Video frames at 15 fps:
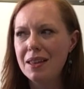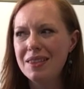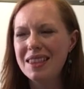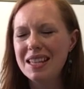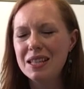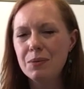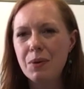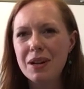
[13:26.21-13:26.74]

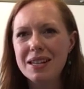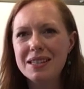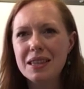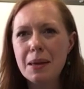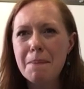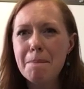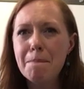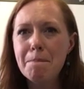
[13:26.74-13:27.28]
This one is
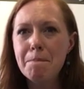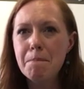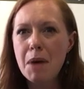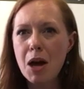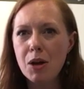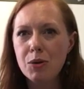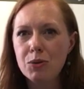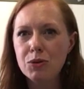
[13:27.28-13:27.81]
the
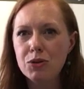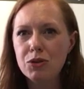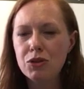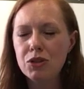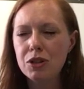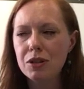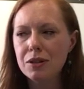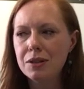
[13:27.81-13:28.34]

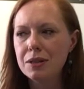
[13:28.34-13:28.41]
most.